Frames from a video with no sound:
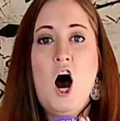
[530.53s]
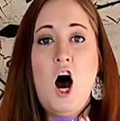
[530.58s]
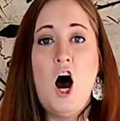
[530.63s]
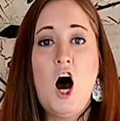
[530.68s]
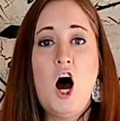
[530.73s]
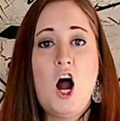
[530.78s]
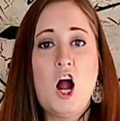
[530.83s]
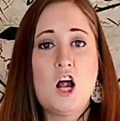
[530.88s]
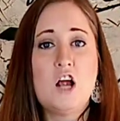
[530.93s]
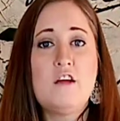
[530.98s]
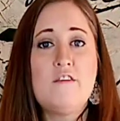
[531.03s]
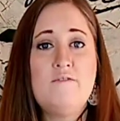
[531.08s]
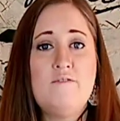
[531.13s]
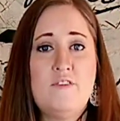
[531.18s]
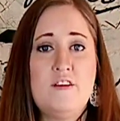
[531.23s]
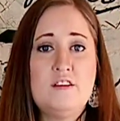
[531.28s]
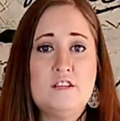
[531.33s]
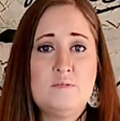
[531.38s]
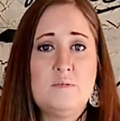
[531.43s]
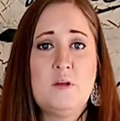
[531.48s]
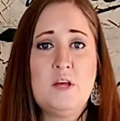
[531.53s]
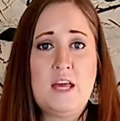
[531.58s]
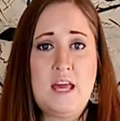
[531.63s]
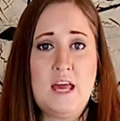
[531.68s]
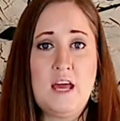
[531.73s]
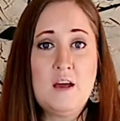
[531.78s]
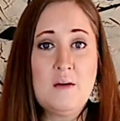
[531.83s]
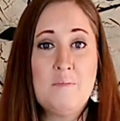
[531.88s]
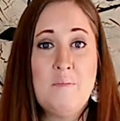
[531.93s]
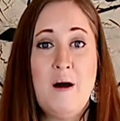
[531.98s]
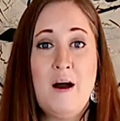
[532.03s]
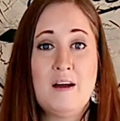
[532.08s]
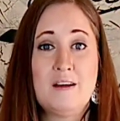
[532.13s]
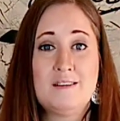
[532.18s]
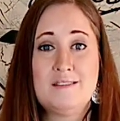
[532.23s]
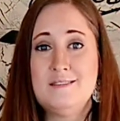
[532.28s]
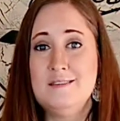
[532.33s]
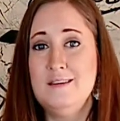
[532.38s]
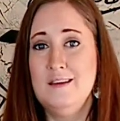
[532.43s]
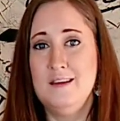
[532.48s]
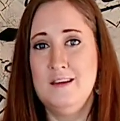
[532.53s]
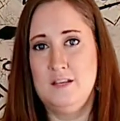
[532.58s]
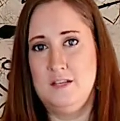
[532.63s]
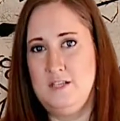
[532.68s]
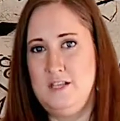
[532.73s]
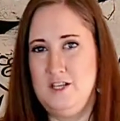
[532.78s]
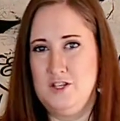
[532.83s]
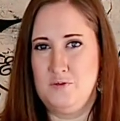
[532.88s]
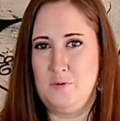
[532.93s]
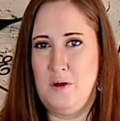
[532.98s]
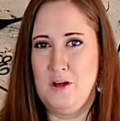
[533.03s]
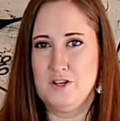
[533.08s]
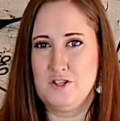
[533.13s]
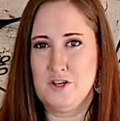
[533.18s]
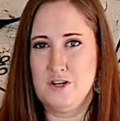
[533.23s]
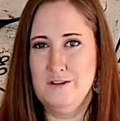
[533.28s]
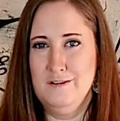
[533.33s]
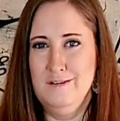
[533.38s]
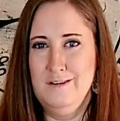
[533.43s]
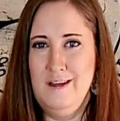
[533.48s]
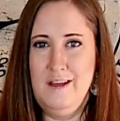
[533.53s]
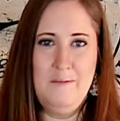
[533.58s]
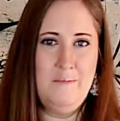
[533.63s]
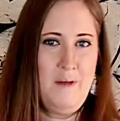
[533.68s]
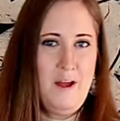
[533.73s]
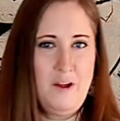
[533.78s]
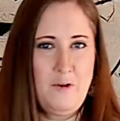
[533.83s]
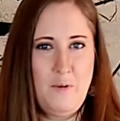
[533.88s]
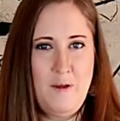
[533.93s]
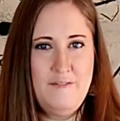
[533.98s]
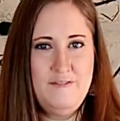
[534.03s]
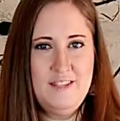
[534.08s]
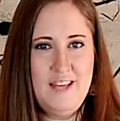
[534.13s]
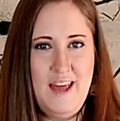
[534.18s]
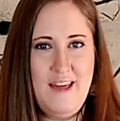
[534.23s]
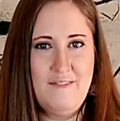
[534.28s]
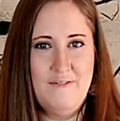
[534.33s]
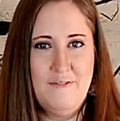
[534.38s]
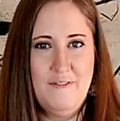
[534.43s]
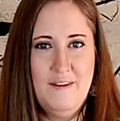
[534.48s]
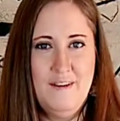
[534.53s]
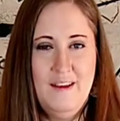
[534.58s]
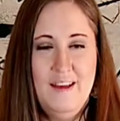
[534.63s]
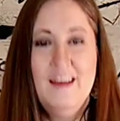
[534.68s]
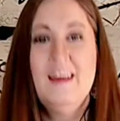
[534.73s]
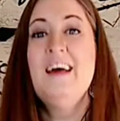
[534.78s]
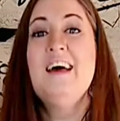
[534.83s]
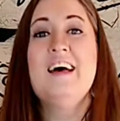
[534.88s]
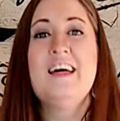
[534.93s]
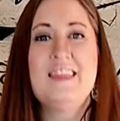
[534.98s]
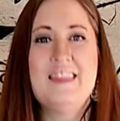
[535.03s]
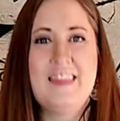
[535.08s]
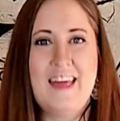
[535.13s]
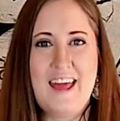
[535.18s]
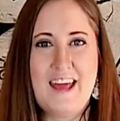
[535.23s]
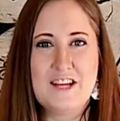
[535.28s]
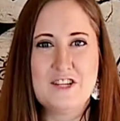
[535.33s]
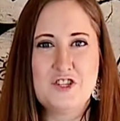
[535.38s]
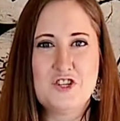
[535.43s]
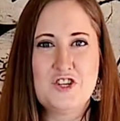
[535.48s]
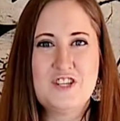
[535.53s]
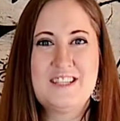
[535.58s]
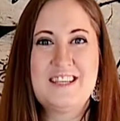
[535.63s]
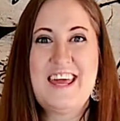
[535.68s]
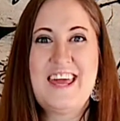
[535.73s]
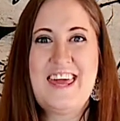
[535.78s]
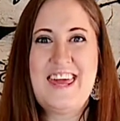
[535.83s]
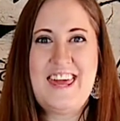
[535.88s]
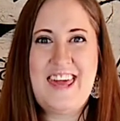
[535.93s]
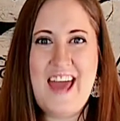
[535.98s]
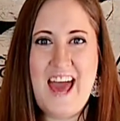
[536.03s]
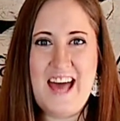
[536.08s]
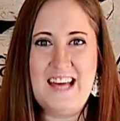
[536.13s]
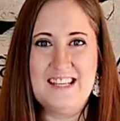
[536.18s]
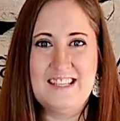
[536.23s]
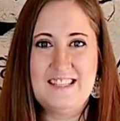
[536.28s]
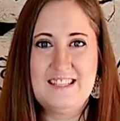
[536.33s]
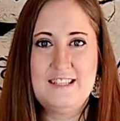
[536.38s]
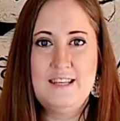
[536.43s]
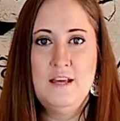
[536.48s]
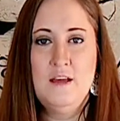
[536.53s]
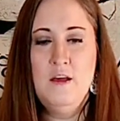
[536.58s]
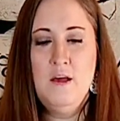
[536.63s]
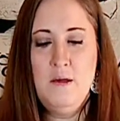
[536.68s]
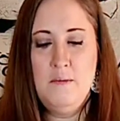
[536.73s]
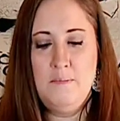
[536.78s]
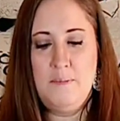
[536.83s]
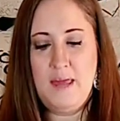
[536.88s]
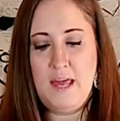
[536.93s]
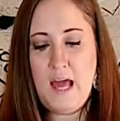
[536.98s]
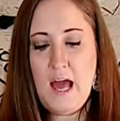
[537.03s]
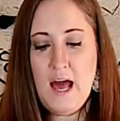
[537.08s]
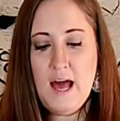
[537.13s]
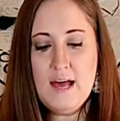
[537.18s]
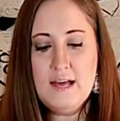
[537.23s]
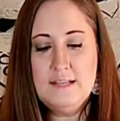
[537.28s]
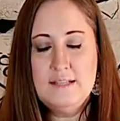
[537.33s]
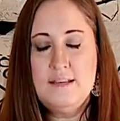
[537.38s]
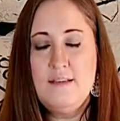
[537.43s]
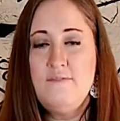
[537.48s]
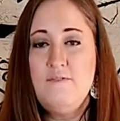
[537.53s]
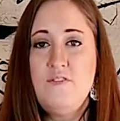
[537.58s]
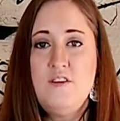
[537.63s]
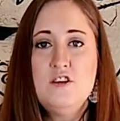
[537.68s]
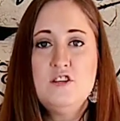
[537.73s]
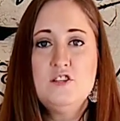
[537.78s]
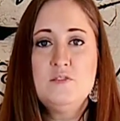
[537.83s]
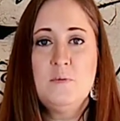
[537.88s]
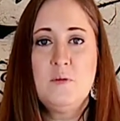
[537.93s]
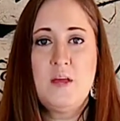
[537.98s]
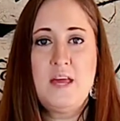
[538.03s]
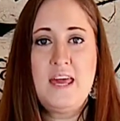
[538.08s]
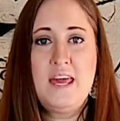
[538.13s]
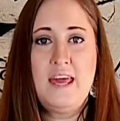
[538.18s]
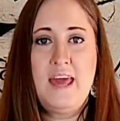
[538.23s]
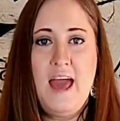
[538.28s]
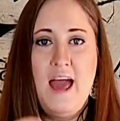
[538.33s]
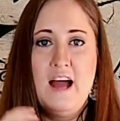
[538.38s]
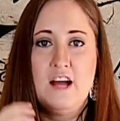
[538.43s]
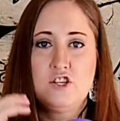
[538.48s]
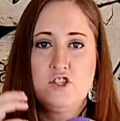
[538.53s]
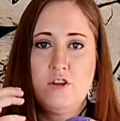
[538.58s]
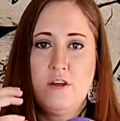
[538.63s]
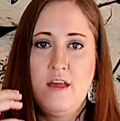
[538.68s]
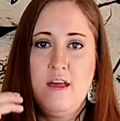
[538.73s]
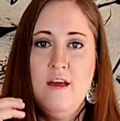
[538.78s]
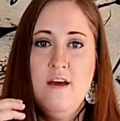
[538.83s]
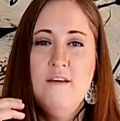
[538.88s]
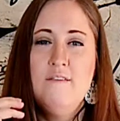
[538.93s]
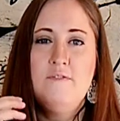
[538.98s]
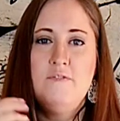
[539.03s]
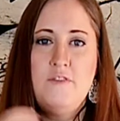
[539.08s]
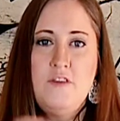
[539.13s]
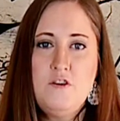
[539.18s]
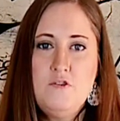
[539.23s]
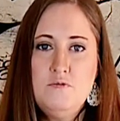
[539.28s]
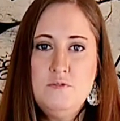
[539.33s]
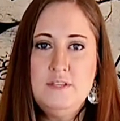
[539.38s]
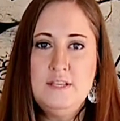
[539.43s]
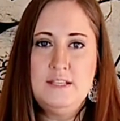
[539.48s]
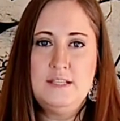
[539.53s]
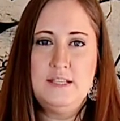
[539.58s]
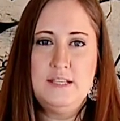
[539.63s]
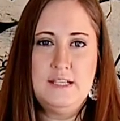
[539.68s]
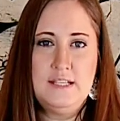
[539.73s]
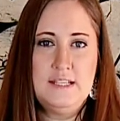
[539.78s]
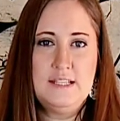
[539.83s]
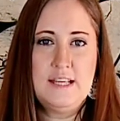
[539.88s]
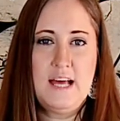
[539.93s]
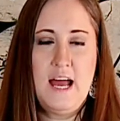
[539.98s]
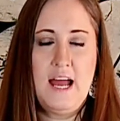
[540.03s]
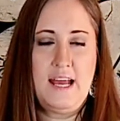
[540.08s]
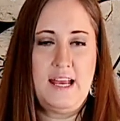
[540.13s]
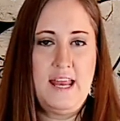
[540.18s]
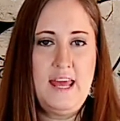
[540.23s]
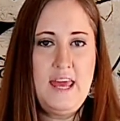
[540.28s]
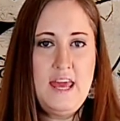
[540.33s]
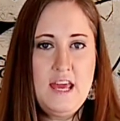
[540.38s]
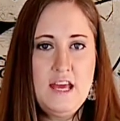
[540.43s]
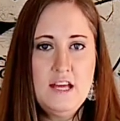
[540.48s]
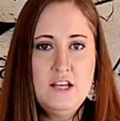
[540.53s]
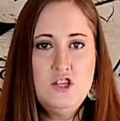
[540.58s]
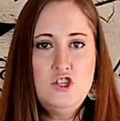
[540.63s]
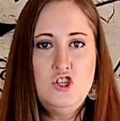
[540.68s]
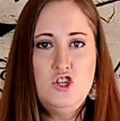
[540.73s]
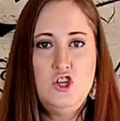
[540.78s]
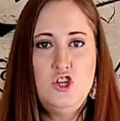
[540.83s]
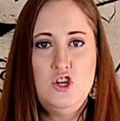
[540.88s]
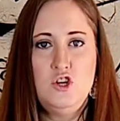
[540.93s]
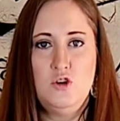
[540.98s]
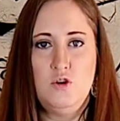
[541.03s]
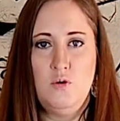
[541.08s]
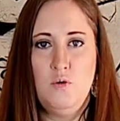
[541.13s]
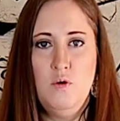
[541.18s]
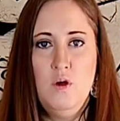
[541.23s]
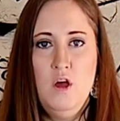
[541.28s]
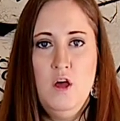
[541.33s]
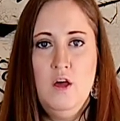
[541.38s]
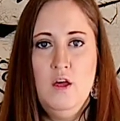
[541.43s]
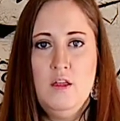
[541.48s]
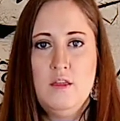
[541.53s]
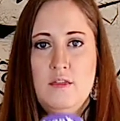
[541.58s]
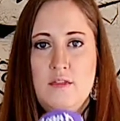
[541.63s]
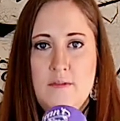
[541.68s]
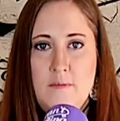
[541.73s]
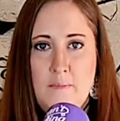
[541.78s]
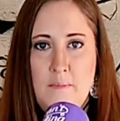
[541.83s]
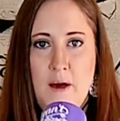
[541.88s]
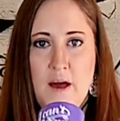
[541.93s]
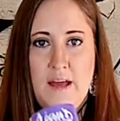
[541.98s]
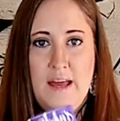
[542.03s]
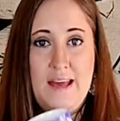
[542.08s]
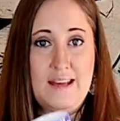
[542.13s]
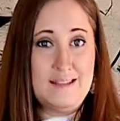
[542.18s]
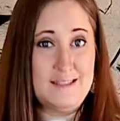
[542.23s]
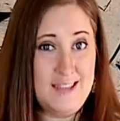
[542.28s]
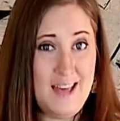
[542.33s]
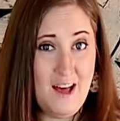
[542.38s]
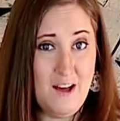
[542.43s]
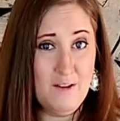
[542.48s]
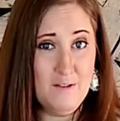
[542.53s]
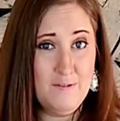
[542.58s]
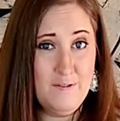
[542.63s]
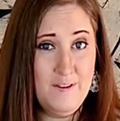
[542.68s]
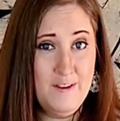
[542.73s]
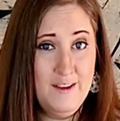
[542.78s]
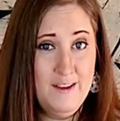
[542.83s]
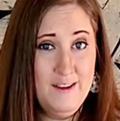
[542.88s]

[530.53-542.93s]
are Infusible ink mugs dishwasher and microwave safe? The answer is yes. Because Infusible ink actually fuses the design into the mug itself,